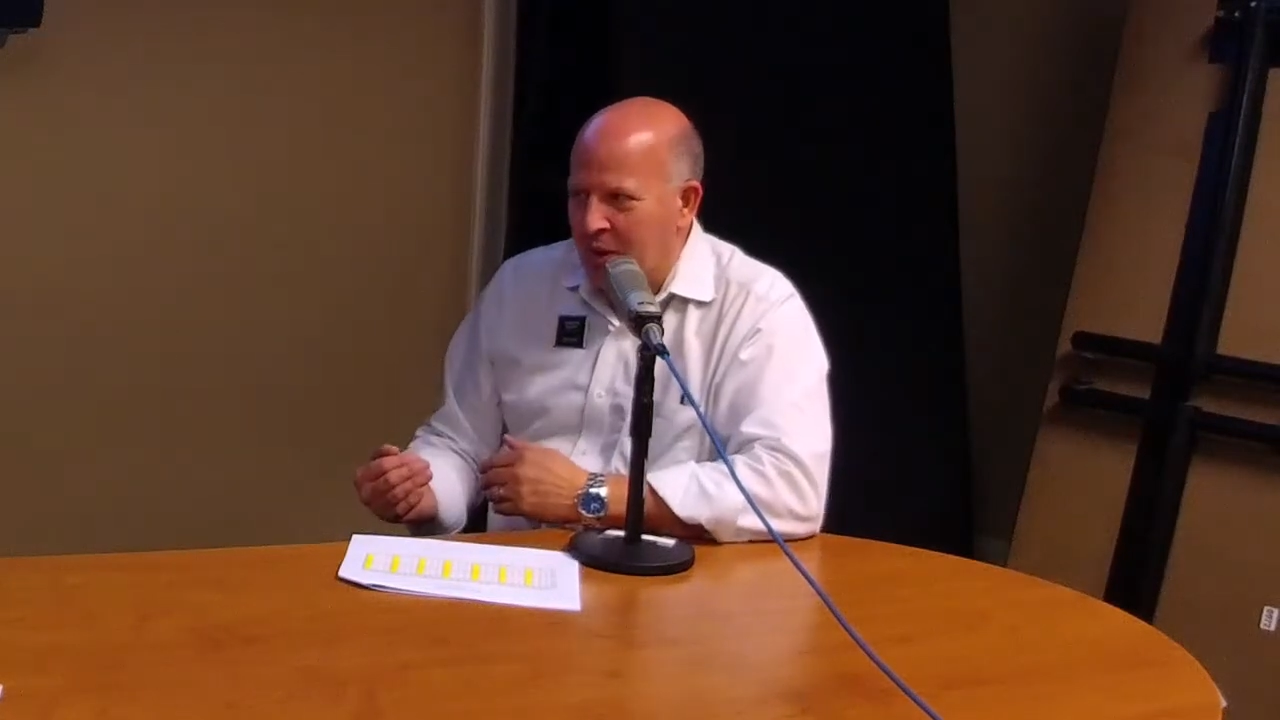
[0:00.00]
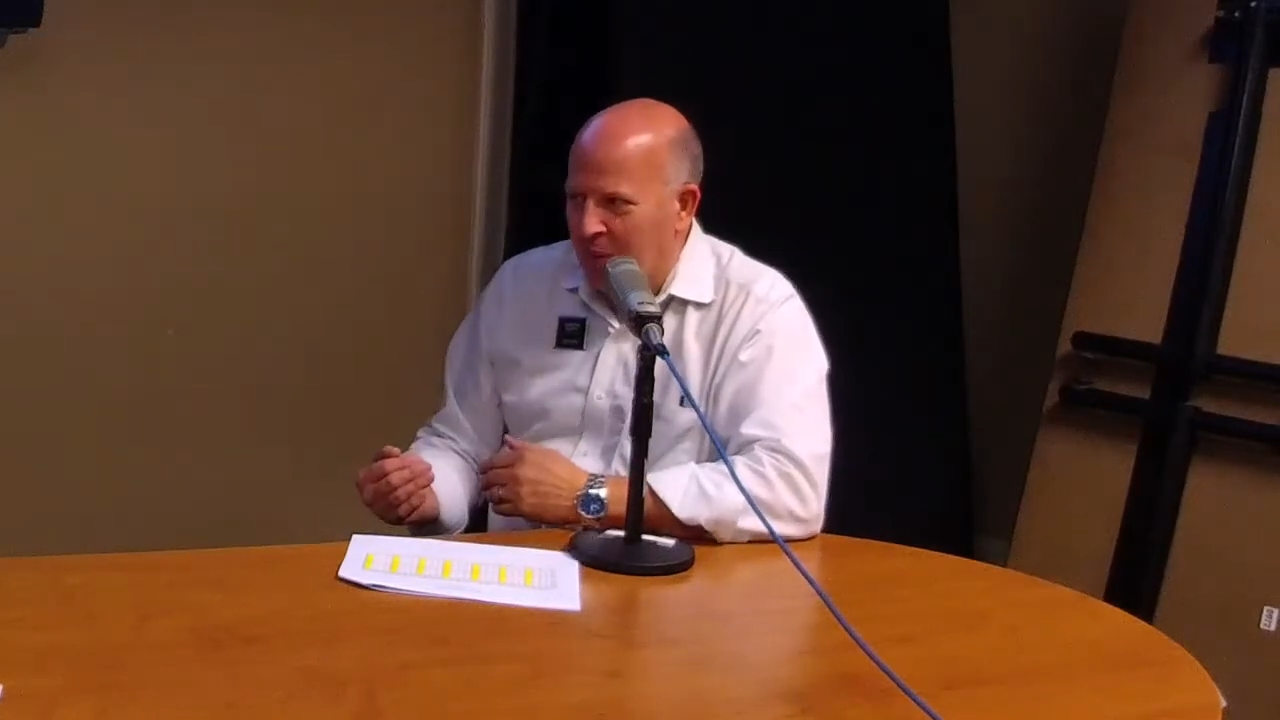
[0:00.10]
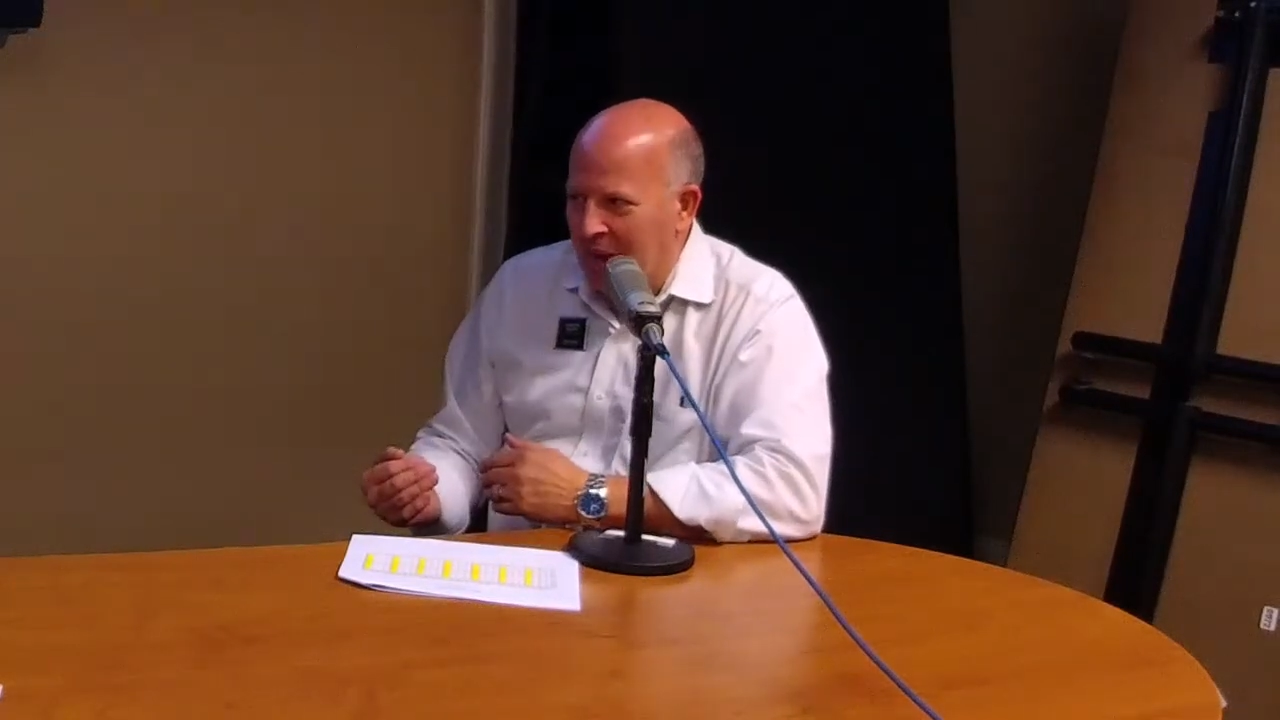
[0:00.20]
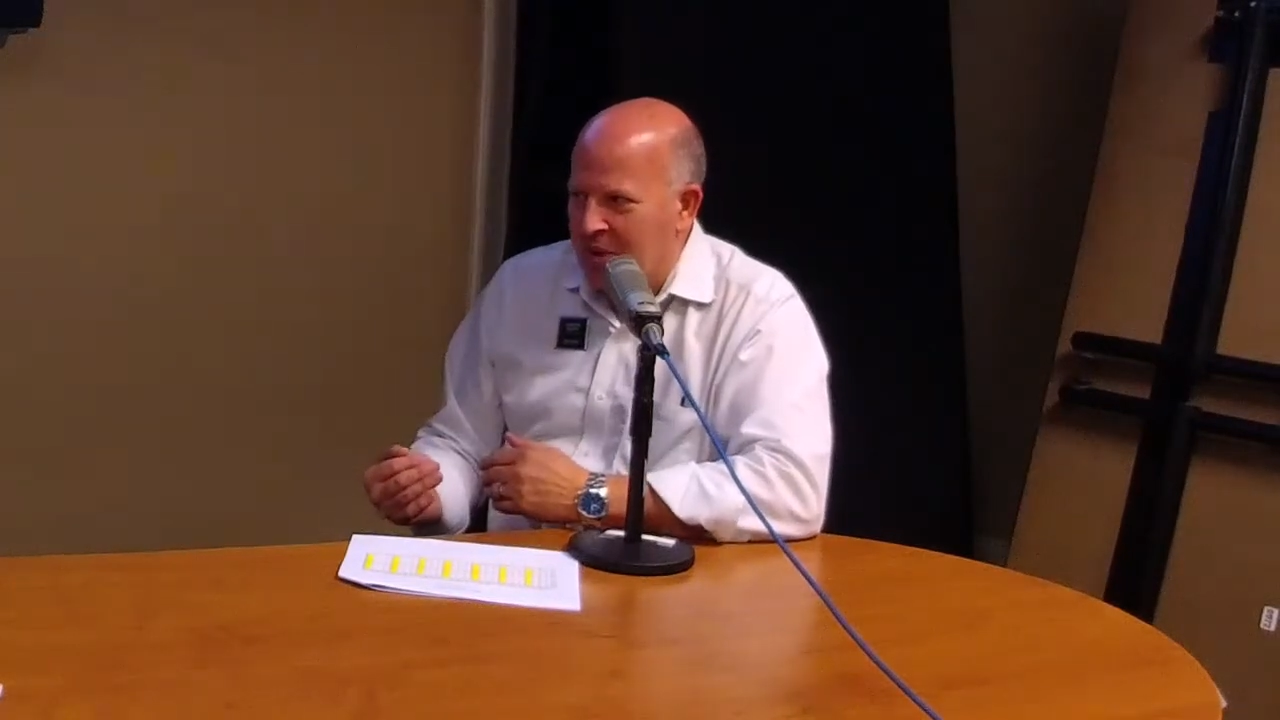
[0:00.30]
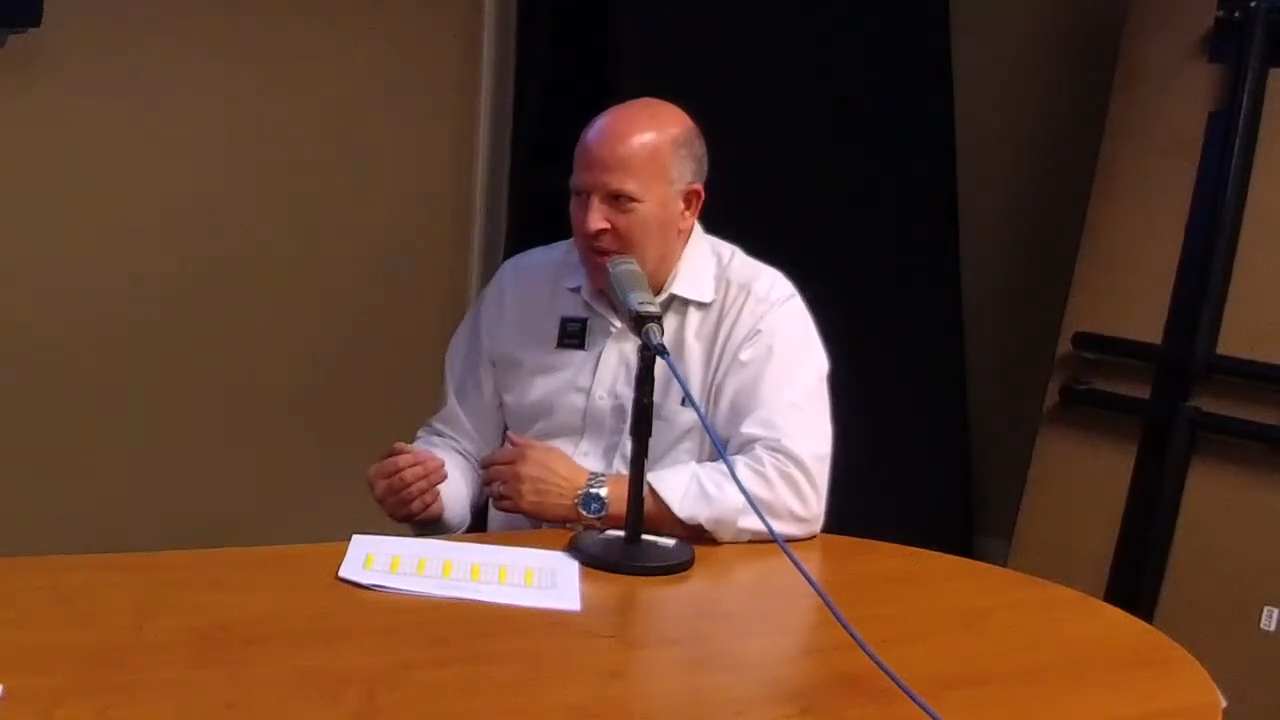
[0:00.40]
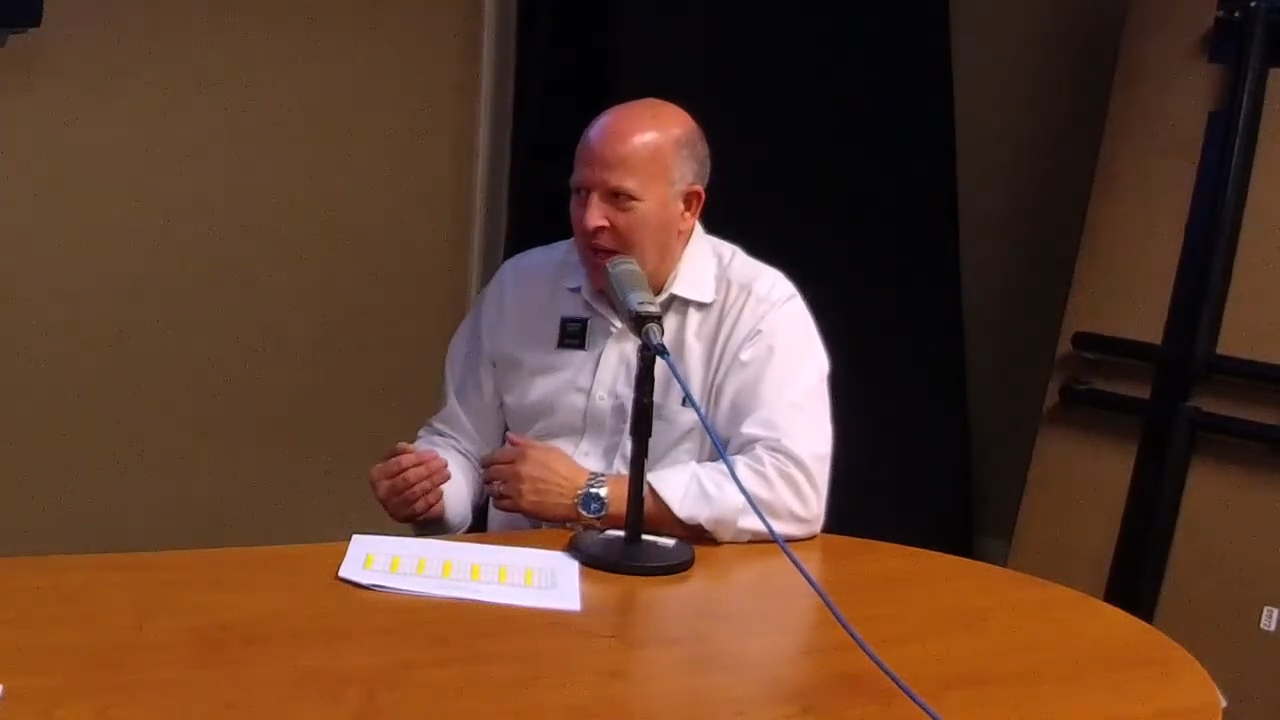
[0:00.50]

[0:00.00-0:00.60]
correction